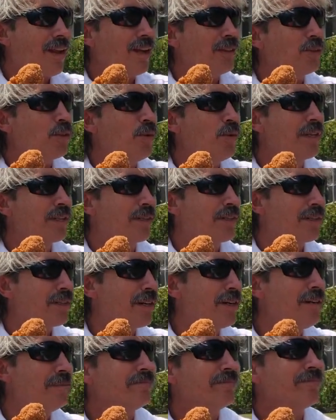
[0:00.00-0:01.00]

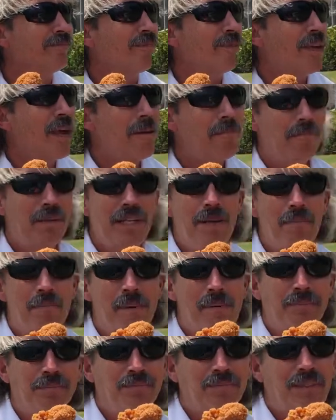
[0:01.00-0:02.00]
Twizzler, Peep,
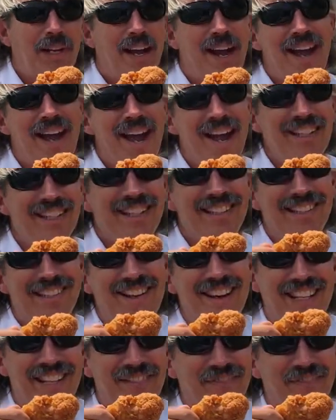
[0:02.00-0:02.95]
and Kentucky